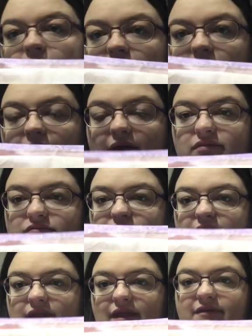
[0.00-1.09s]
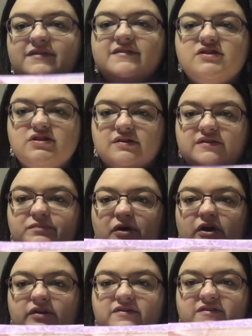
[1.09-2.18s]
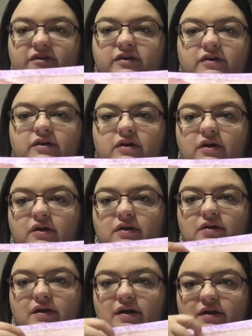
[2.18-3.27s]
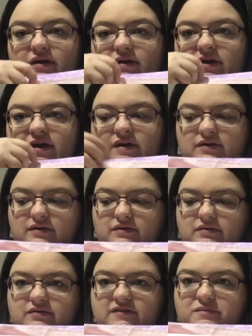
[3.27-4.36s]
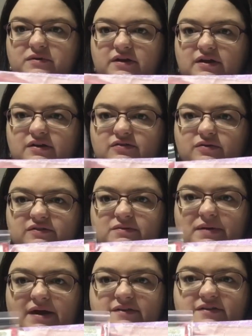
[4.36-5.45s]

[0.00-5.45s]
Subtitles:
I really love stitching this bird. So here, just putting it up towards the pattern.